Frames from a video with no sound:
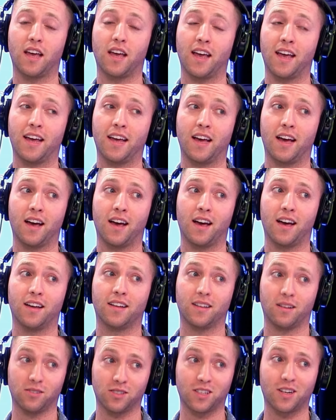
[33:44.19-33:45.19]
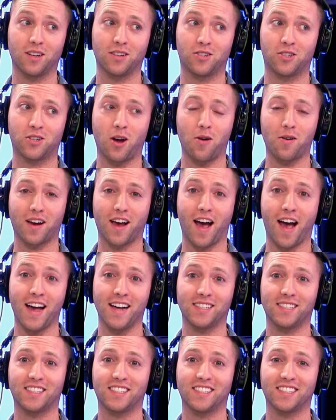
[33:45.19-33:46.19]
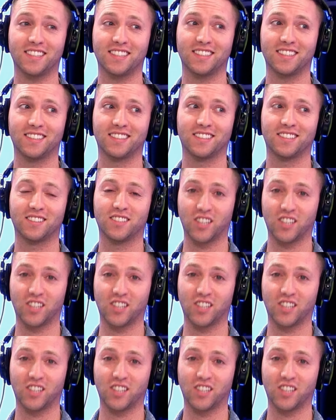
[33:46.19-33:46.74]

a good show, guys. Yeah. Good one.